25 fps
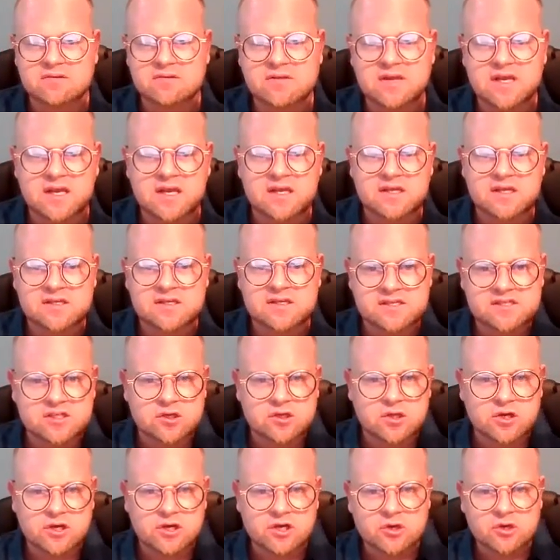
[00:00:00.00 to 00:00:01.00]
out there.
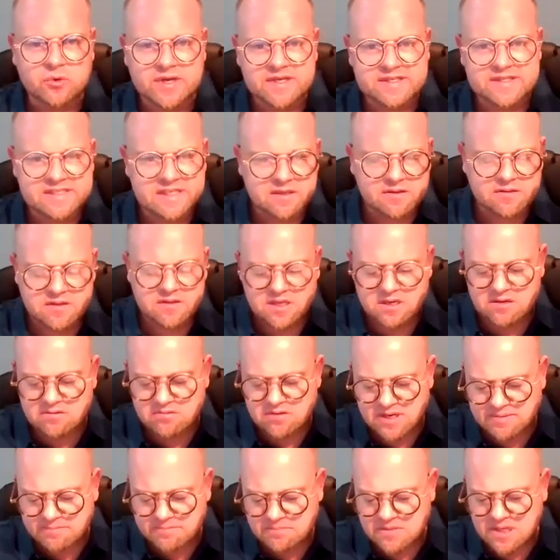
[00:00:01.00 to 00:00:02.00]
There's a lot of noise out
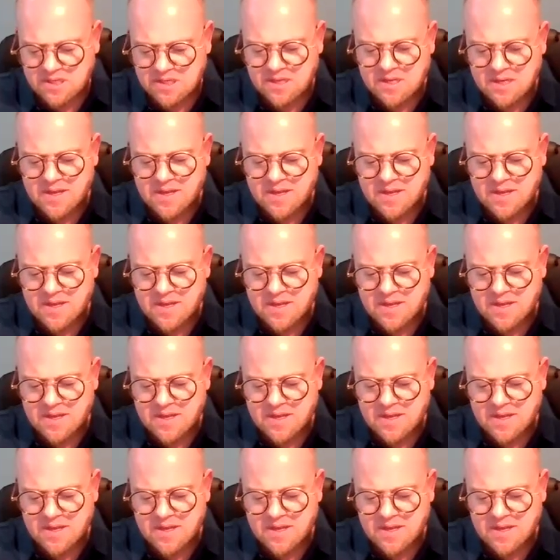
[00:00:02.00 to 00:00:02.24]
there, right?